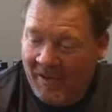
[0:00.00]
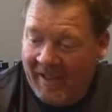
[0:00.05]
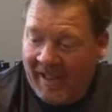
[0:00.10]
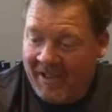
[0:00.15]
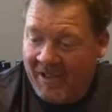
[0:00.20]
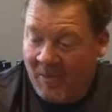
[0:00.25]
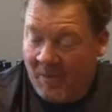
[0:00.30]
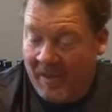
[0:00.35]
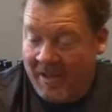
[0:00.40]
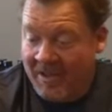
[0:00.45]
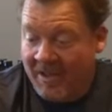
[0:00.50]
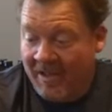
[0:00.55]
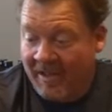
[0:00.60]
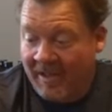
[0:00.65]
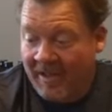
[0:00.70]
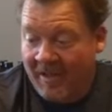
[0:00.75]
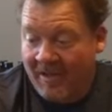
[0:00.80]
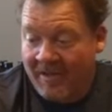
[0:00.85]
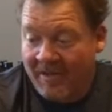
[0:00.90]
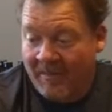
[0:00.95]
Your last
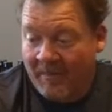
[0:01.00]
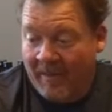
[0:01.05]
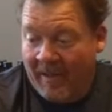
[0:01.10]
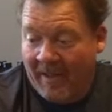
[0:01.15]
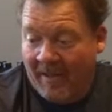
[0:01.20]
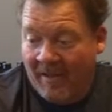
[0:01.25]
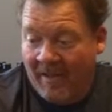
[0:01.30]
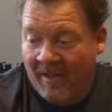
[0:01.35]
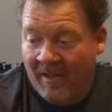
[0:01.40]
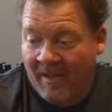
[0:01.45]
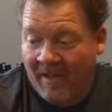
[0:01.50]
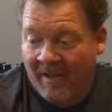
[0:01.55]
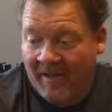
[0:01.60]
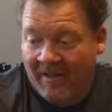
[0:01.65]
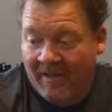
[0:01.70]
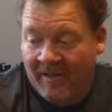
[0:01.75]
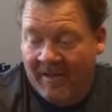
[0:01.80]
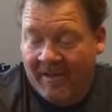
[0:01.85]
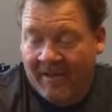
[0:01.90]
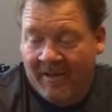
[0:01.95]
question there is about
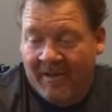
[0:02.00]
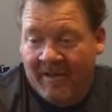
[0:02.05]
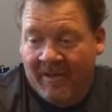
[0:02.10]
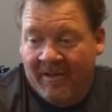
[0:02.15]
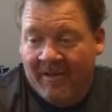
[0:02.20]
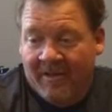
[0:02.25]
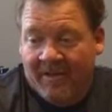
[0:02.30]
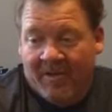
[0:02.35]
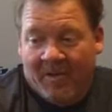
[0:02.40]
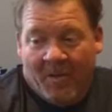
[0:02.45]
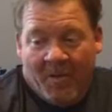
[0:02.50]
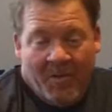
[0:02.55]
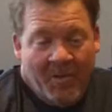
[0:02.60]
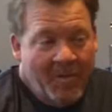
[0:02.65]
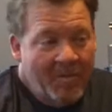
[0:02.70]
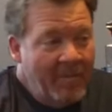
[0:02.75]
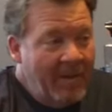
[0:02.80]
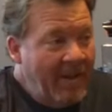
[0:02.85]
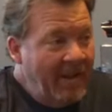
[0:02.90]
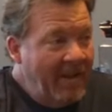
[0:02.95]

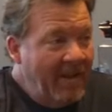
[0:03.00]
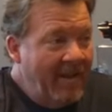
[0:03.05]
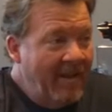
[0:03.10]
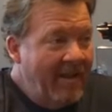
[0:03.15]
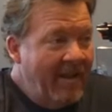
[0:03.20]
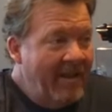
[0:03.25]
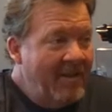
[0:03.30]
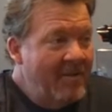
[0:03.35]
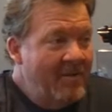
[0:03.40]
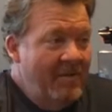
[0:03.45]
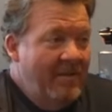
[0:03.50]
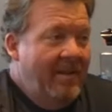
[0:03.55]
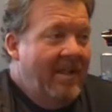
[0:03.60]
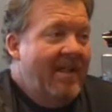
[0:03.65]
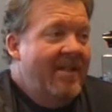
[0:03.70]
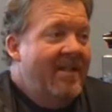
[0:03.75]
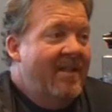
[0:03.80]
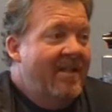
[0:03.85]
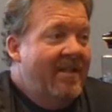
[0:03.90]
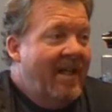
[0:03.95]
social media.
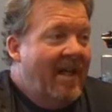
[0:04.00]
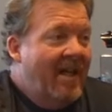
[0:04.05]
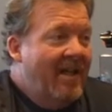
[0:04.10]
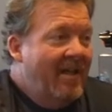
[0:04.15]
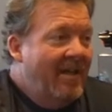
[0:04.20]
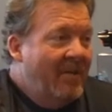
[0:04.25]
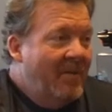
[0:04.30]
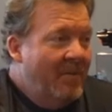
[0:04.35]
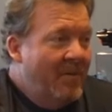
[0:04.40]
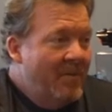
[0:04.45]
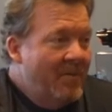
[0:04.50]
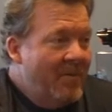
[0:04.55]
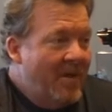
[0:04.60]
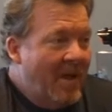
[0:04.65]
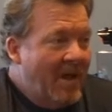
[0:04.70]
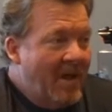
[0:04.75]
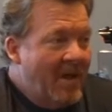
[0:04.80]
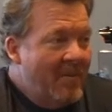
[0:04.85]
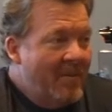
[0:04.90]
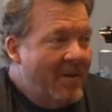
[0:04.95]
That's exactly what I'm
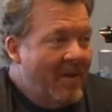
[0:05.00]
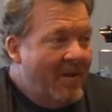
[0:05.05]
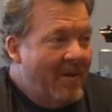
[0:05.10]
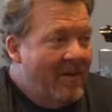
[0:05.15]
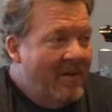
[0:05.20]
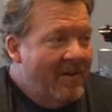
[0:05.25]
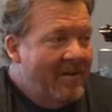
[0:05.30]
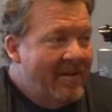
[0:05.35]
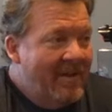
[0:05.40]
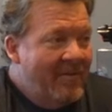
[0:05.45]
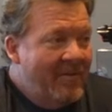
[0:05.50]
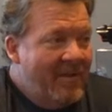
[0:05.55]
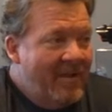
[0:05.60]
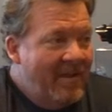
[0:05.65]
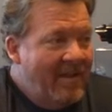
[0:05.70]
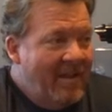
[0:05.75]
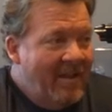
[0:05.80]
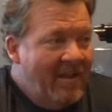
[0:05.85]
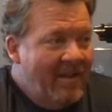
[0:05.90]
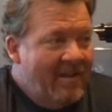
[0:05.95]
talking about. Is
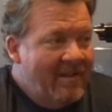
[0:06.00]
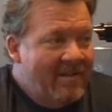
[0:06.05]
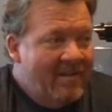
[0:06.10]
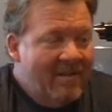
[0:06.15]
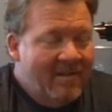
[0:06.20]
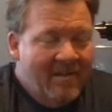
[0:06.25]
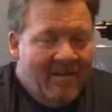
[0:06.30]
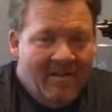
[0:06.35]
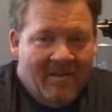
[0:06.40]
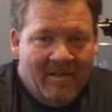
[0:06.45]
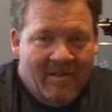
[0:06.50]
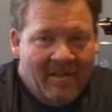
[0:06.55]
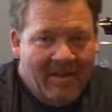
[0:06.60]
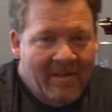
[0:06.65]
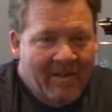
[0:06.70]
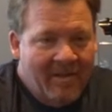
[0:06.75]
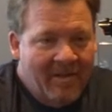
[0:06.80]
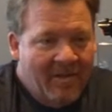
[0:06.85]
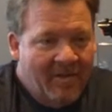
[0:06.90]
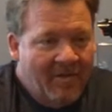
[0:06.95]
everything is
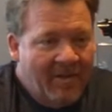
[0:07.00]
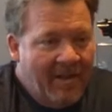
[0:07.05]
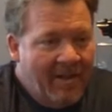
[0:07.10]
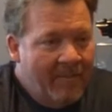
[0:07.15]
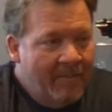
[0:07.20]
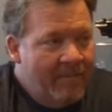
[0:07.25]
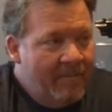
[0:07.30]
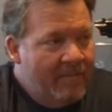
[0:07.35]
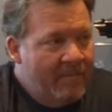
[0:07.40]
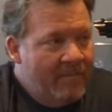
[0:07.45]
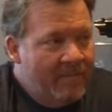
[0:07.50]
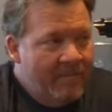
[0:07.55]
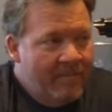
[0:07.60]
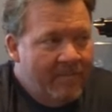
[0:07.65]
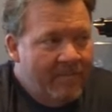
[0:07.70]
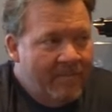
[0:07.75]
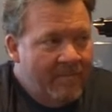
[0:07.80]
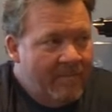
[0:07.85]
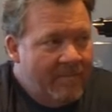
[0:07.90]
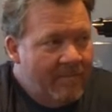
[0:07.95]
Instagram,
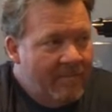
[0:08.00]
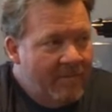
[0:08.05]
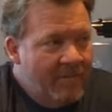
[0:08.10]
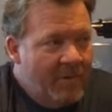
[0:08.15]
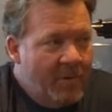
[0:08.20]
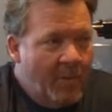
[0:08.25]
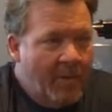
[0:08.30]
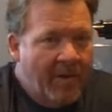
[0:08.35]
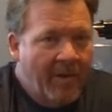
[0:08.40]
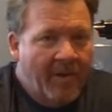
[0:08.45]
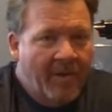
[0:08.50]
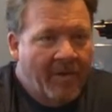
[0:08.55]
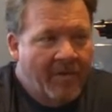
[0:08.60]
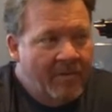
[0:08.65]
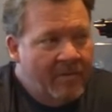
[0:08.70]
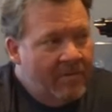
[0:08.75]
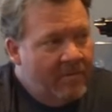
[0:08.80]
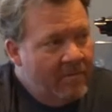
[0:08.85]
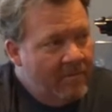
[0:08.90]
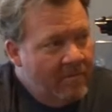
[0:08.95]

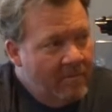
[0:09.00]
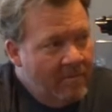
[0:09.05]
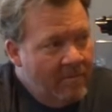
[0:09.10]
Twitter,